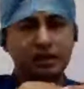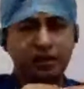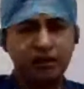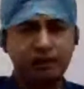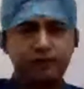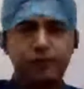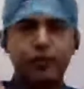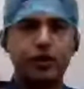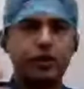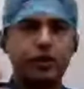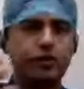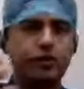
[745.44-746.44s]
A lot of new
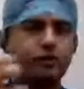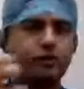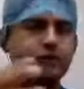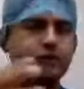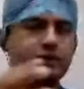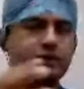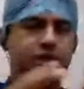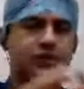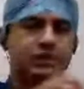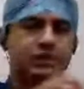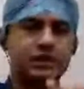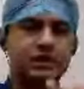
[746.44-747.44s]
innovations have
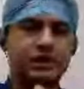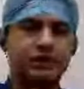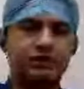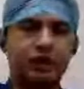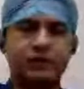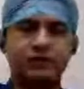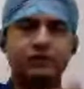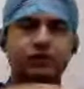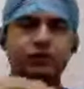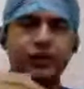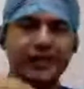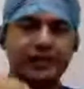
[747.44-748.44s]
happened to
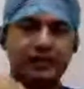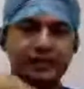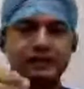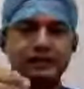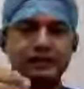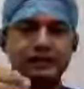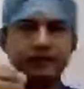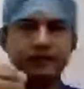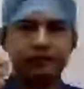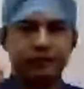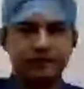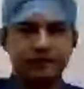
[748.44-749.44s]
increase the life of this
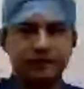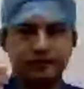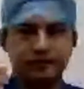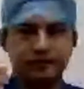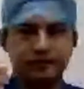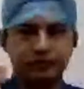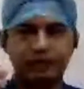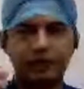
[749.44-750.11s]
sort of a valve.